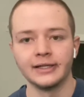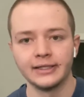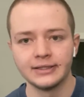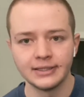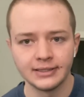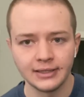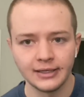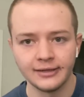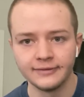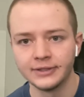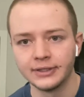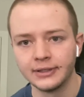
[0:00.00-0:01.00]
like the
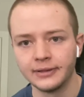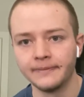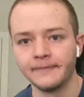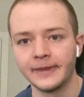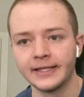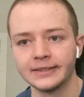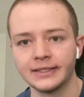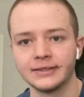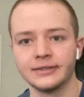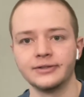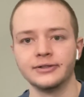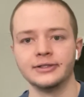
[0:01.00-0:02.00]
Slavs in the
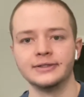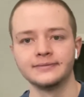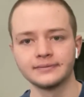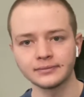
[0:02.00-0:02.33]
600s,